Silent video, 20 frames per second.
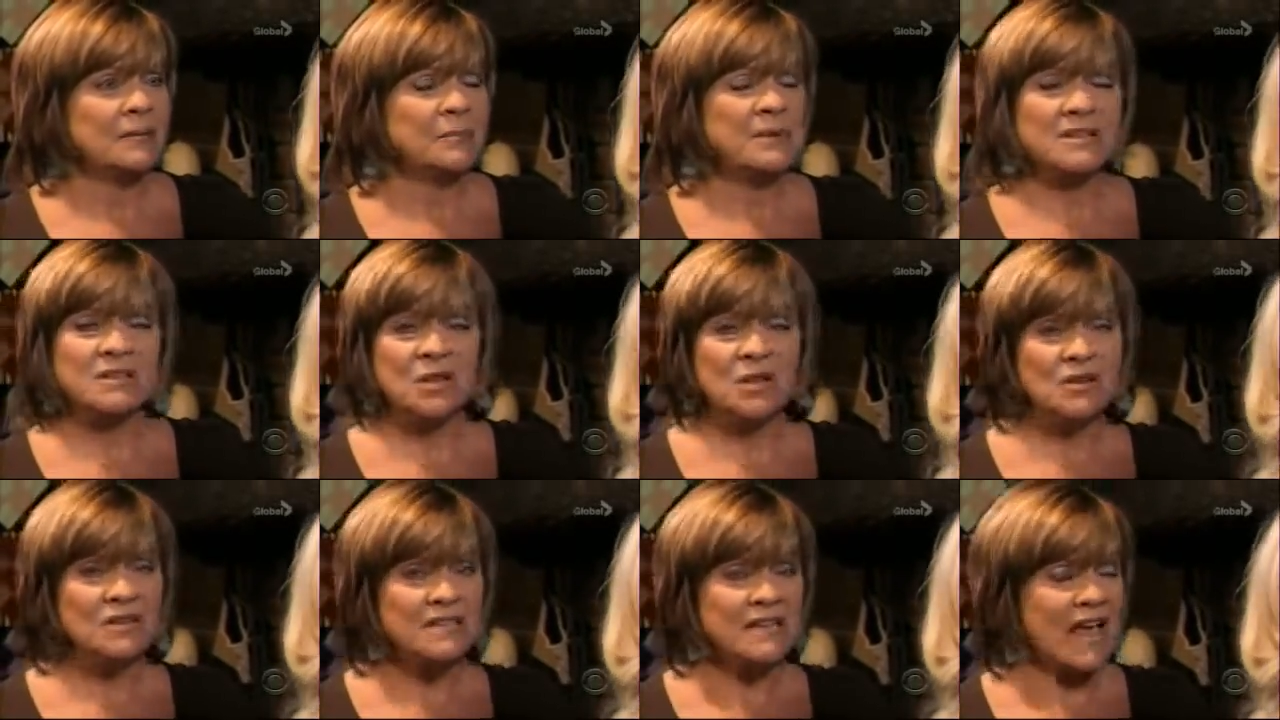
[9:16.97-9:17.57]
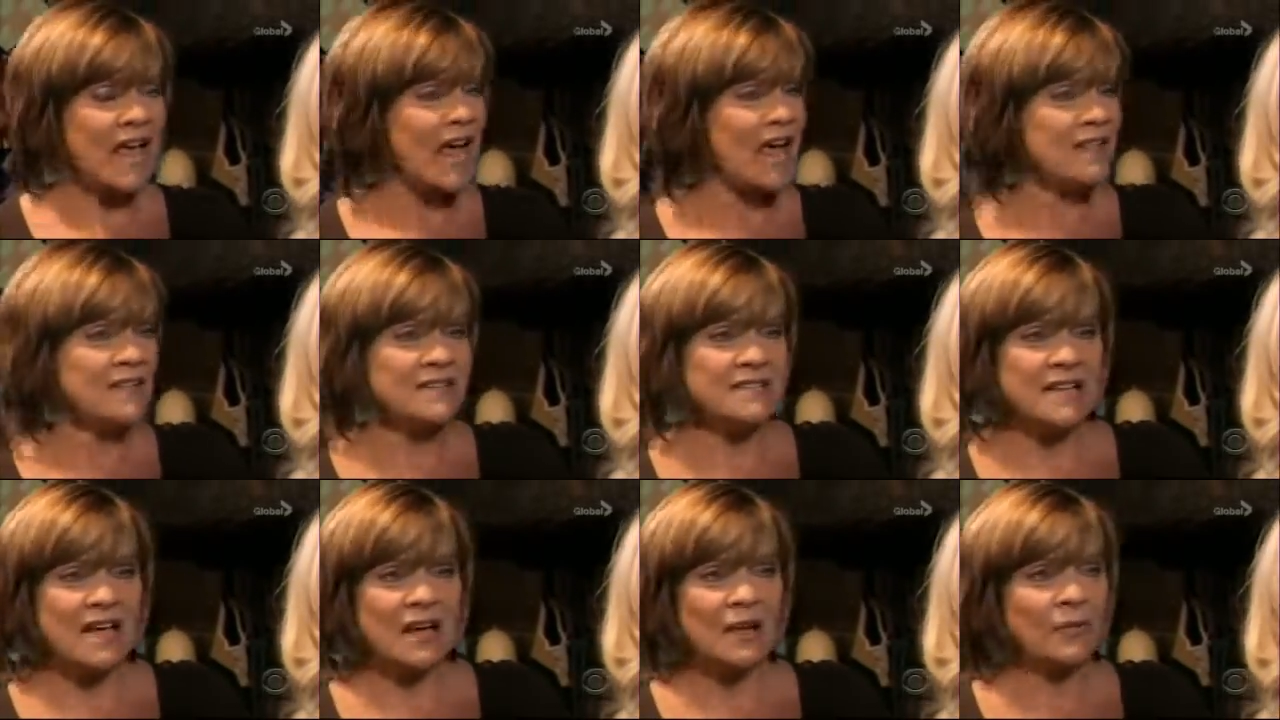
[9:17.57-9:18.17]
But as long as
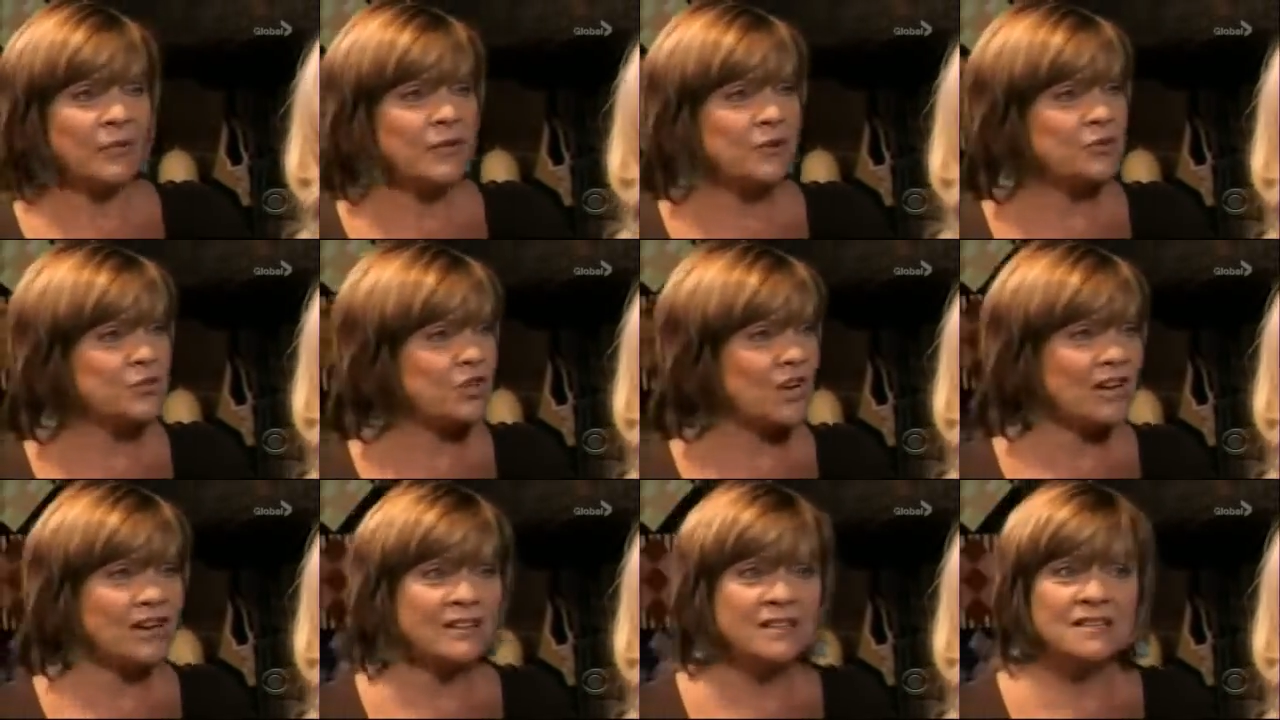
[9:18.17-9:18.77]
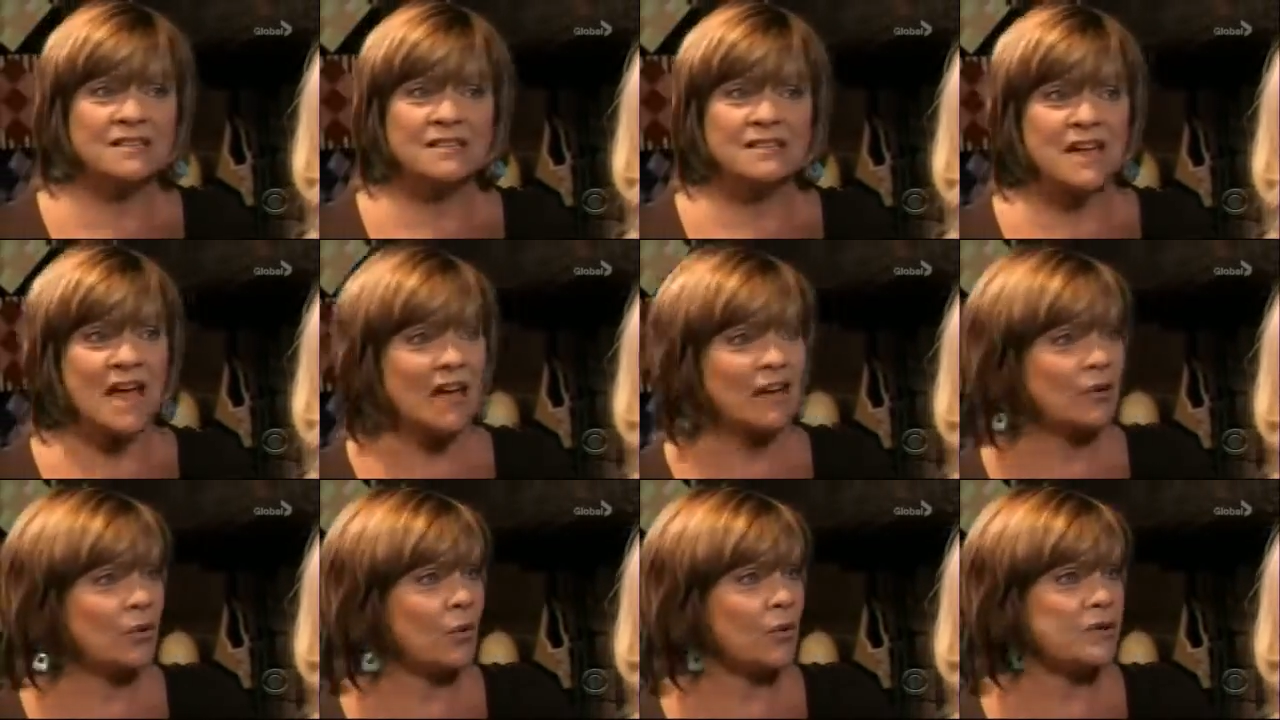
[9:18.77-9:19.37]
Alan's out there, Jonathan's
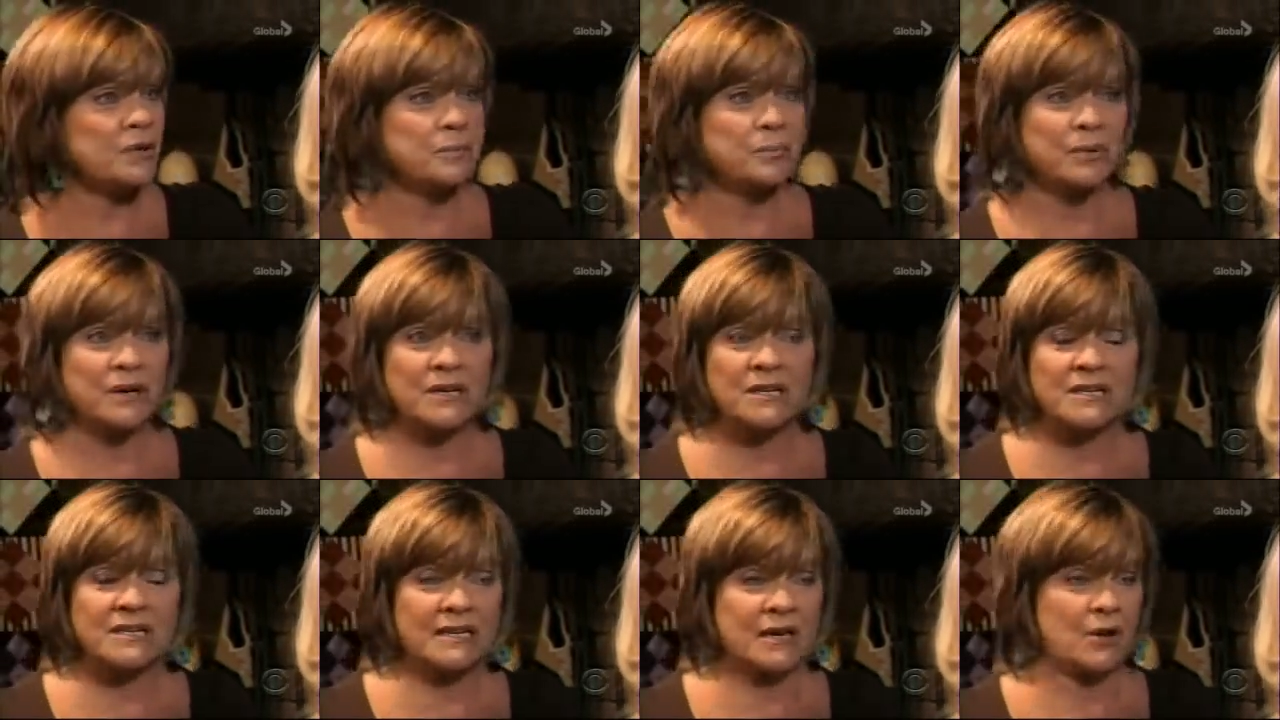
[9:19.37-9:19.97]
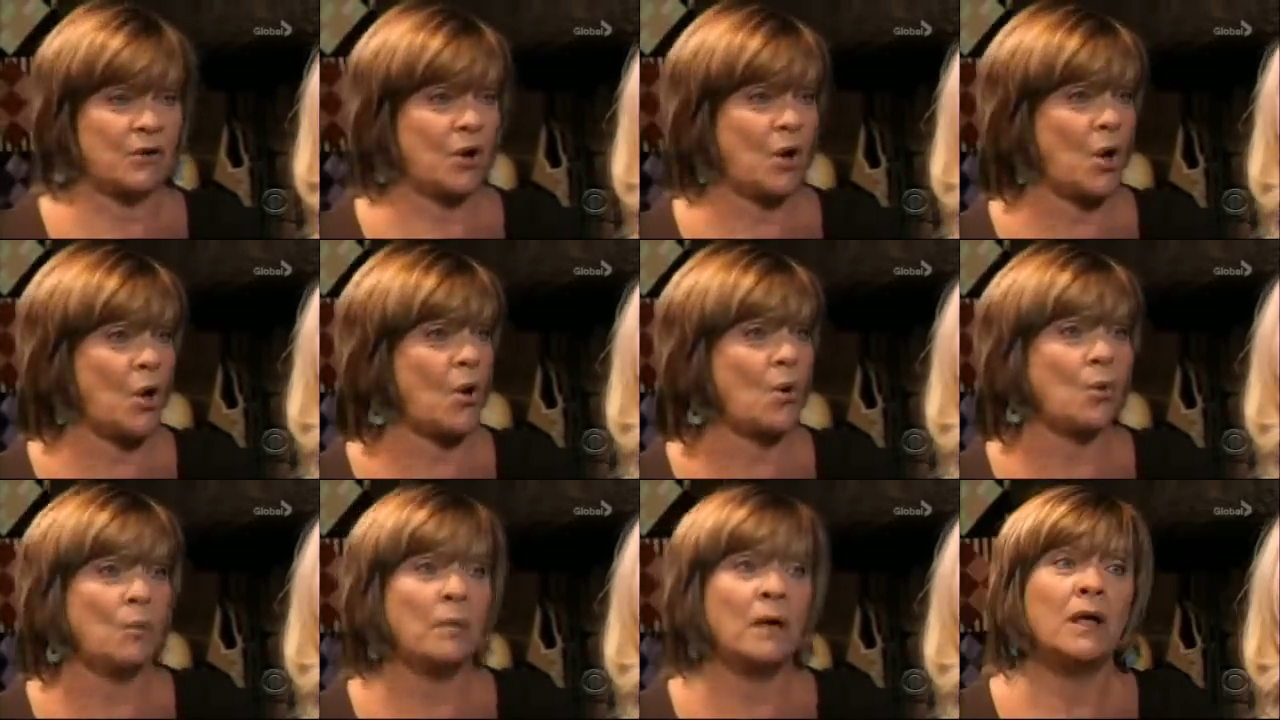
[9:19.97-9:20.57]
not going to bring Sarah
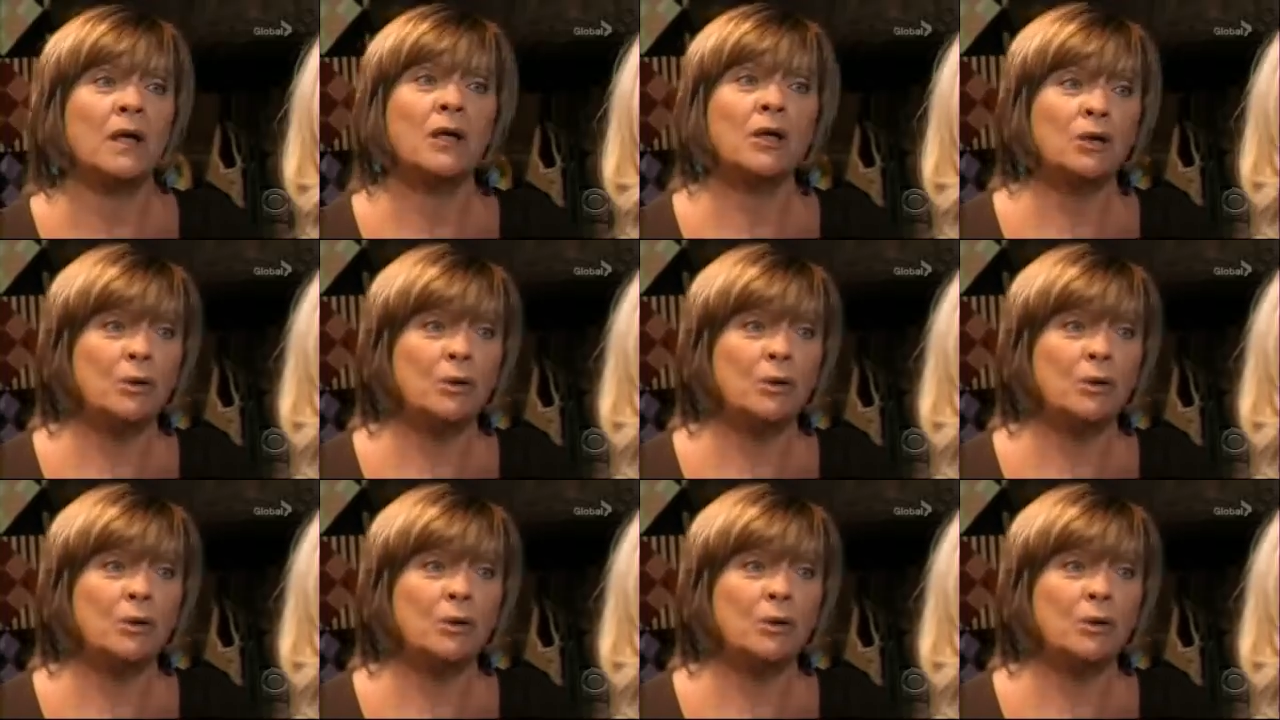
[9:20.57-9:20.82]
home.